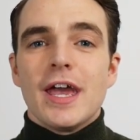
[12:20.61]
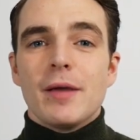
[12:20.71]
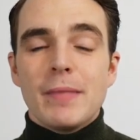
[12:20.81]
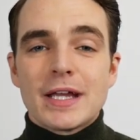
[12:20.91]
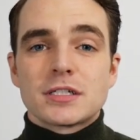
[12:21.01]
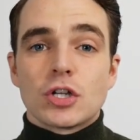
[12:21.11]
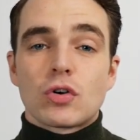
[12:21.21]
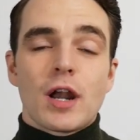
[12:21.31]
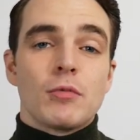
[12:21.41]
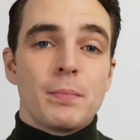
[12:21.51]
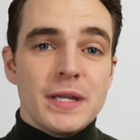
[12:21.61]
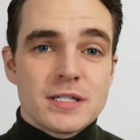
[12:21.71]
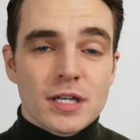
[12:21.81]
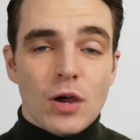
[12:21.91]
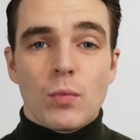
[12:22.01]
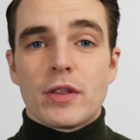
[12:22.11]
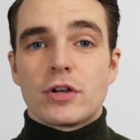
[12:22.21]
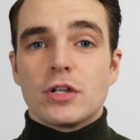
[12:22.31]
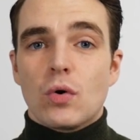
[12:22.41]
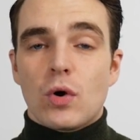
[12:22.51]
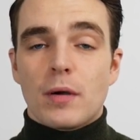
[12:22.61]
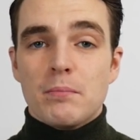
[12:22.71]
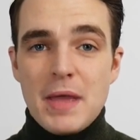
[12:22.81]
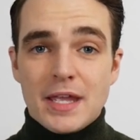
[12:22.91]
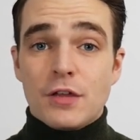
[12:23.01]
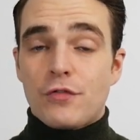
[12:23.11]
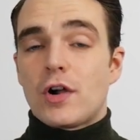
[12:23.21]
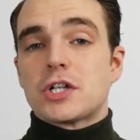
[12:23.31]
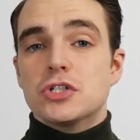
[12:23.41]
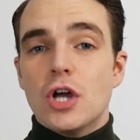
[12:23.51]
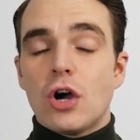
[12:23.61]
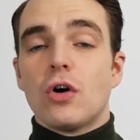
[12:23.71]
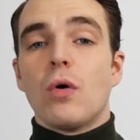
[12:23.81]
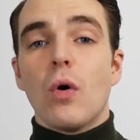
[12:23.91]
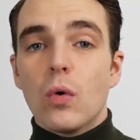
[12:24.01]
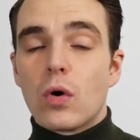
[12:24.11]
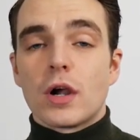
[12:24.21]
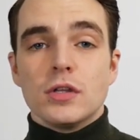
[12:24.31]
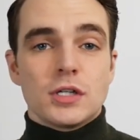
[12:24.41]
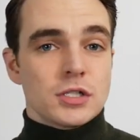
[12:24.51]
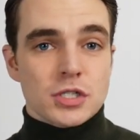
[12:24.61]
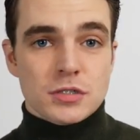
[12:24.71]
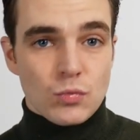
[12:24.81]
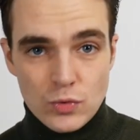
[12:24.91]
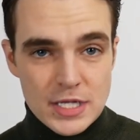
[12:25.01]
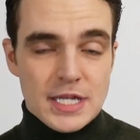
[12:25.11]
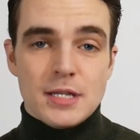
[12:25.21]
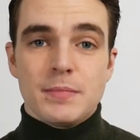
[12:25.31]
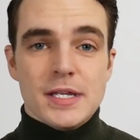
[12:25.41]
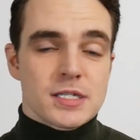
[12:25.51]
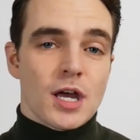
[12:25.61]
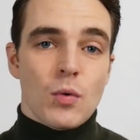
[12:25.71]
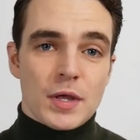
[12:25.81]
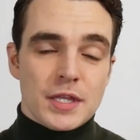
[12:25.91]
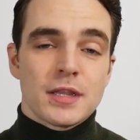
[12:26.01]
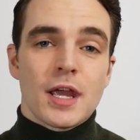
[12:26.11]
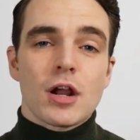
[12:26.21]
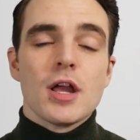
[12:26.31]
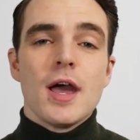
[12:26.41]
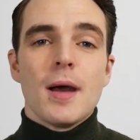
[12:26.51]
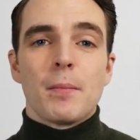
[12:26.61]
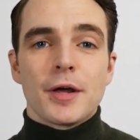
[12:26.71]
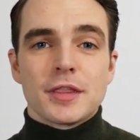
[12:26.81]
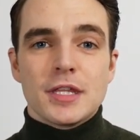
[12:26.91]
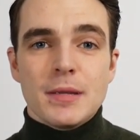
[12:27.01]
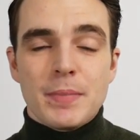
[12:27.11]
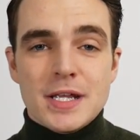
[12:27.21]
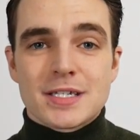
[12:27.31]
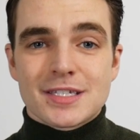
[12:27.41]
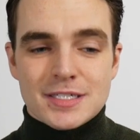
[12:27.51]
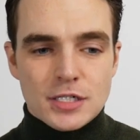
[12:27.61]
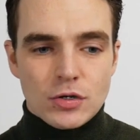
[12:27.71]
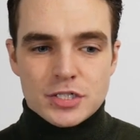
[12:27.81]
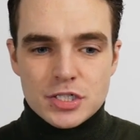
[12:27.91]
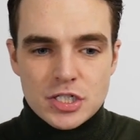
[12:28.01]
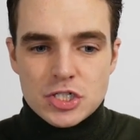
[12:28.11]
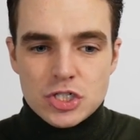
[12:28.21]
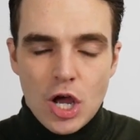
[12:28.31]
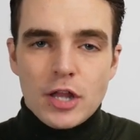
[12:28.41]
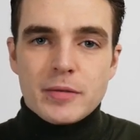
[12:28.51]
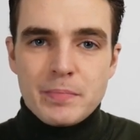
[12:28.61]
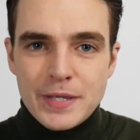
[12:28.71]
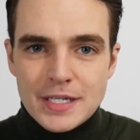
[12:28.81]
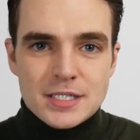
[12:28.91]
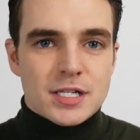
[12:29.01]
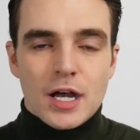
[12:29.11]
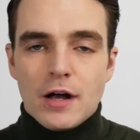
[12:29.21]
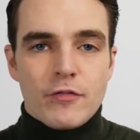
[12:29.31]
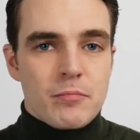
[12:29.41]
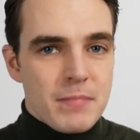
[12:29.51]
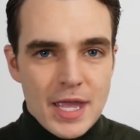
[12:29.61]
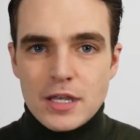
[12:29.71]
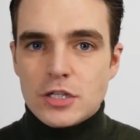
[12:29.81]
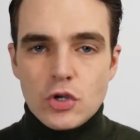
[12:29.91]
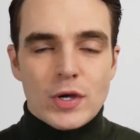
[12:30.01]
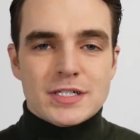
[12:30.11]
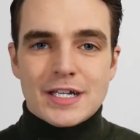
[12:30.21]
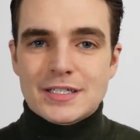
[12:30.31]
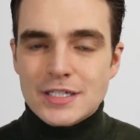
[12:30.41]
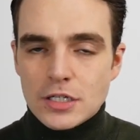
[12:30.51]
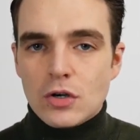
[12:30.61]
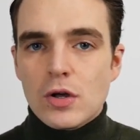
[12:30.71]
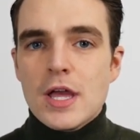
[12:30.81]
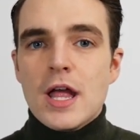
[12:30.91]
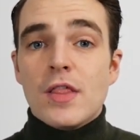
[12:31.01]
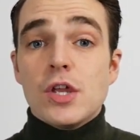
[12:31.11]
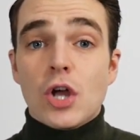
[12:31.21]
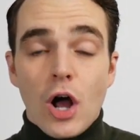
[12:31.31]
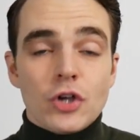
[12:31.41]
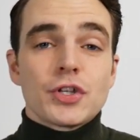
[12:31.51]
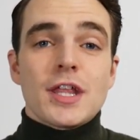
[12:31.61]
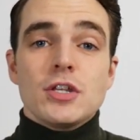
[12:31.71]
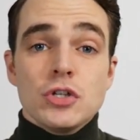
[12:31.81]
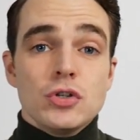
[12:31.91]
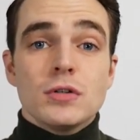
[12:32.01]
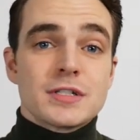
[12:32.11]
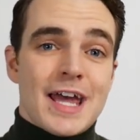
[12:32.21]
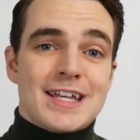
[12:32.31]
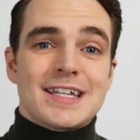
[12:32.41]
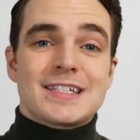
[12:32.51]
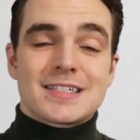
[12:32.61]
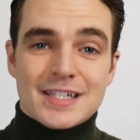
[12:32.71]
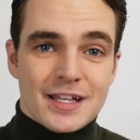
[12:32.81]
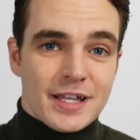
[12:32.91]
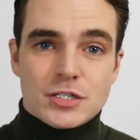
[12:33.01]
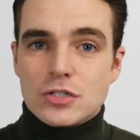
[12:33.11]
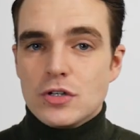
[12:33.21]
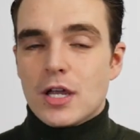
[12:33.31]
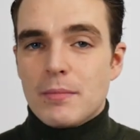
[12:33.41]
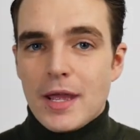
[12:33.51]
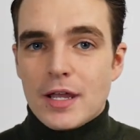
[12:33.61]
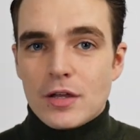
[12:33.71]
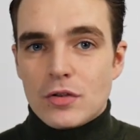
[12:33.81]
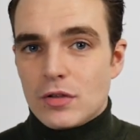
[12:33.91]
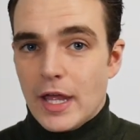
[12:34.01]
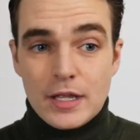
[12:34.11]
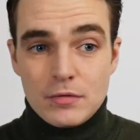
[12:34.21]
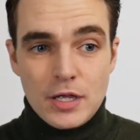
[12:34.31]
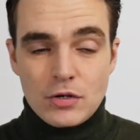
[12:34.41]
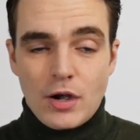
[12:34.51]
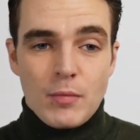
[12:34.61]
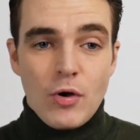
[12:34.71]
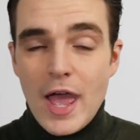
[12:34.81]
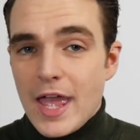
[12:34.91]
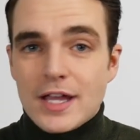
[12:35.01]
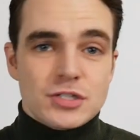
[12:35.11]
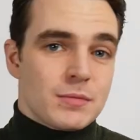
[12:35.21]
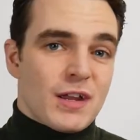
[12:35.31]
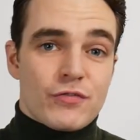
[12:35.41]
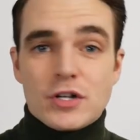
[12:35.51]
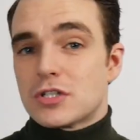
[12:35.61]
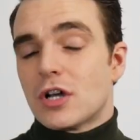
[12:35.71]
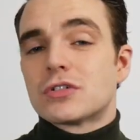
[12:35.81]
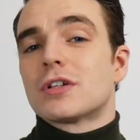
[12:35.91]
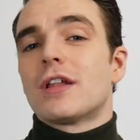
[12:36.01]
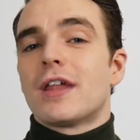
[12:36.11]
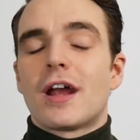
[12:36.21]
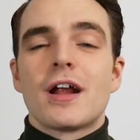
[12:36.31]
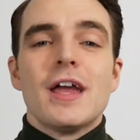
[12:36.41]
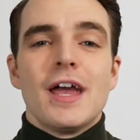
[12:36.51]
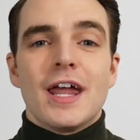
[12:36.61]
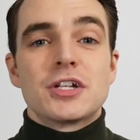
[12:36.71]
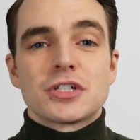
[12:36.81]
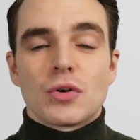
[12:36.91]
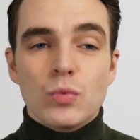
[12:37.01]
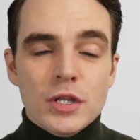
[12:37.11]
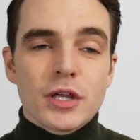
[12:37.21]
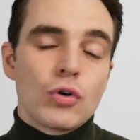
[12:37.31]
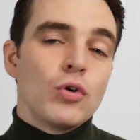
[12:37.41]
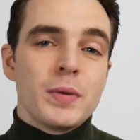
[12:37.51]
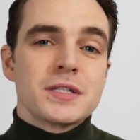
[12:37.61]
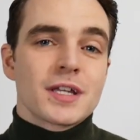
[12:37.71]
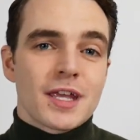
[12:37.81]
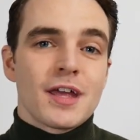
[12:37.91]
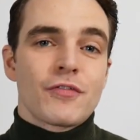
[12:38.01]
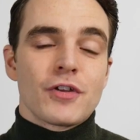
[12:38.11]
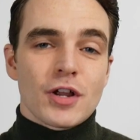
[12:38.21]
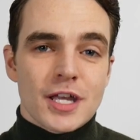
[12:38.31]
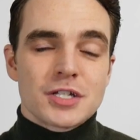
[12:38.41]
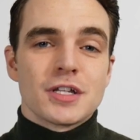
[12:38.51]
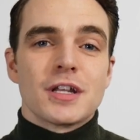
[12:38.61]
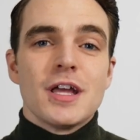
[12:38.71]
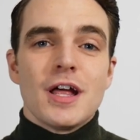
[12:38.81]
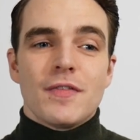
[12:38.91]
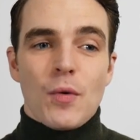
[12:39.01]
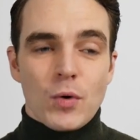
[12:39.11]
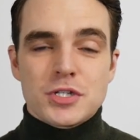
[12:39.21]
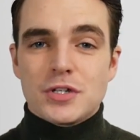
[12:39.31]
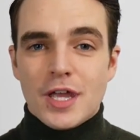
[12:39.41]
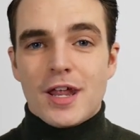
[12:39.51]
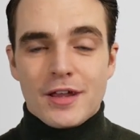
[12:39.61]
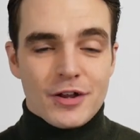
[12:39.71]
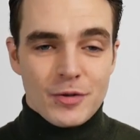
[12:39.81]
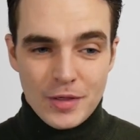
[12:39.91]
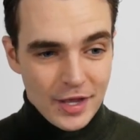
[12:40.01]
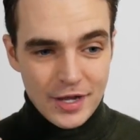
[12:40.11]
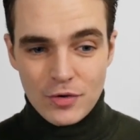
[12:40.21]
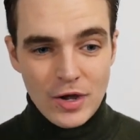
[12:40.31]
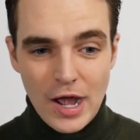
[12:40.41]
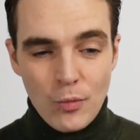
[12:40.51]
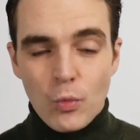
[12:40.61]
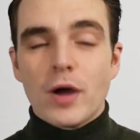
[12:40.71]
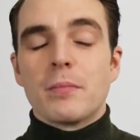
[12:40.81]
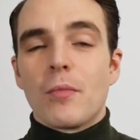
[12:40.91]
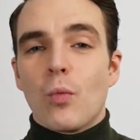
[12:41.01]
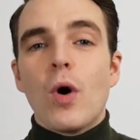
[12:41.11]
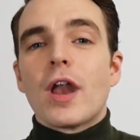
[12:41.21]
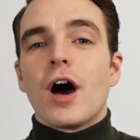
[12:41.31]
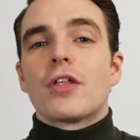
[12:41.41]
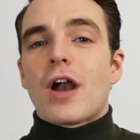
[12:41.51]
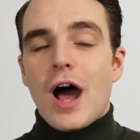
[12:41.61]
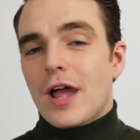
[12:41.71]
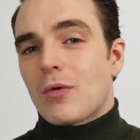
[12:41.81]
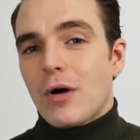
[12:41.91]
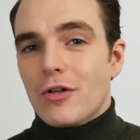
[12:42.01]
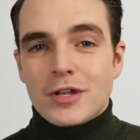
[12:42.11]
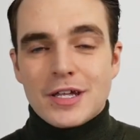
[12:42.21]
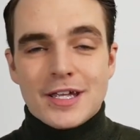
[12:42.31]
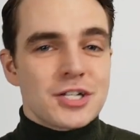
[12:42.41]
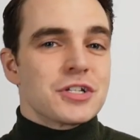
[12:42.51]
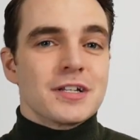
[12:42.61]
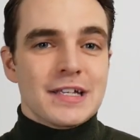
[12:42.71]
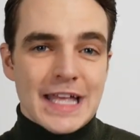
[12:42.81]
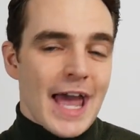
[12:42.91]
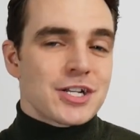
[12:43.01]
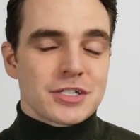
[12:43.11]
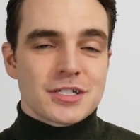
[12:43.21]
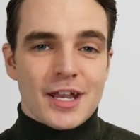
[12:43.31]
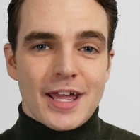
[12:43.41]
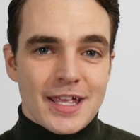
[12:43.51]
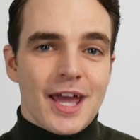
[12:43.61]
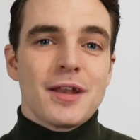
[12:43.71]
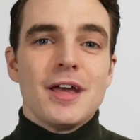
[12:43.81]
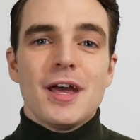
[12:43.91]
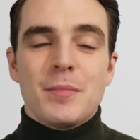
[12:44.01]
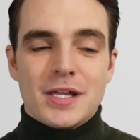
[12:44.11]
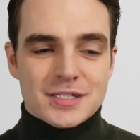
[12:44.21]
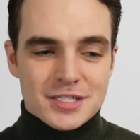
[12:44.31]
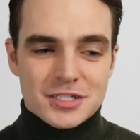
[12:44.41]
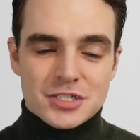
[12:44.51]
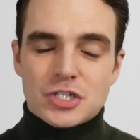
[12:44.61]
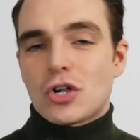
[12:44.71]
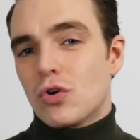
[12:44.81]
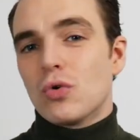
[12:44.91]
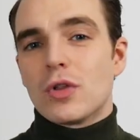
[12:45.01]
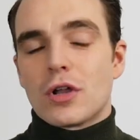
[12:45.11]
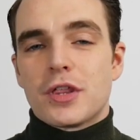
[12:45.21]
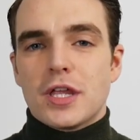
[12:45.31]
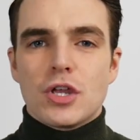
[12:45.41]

It makes incredible pizza, whether you're making fresh dough or you can just reheat pizza within there. But the pizza steel, it's just a solid piece of made in the U S A steel that you can also then use as a skillet. So you can make like incredible eggs, you can make French toast on there, and it's just a really cool piece of kit for your kitchen that once you get it, you're gonna be like, what what other high quality kitchen gadgets can I get? Because this is such a cool little thing.